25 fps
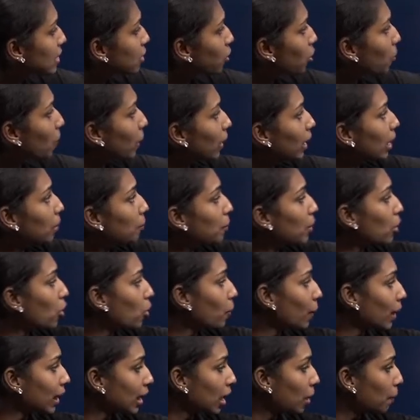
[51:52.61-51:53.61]
orbital and p
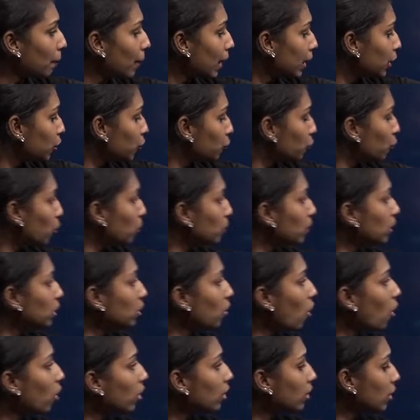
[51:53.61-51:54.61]
orbital combined to form the
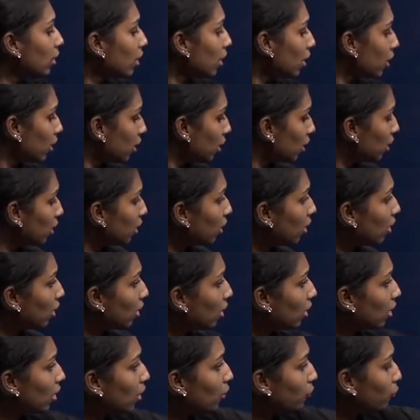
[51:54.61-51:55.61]
total
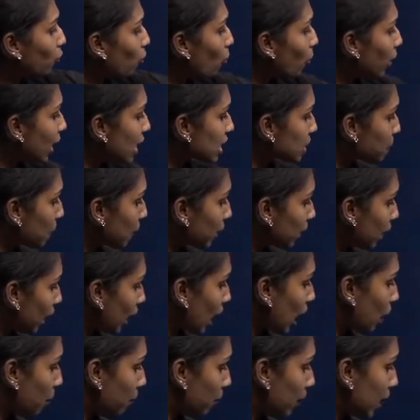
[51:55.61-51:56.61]
4 sp3
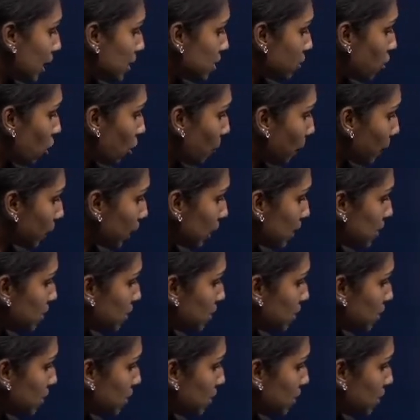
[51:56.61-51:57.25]
hybridized orbital.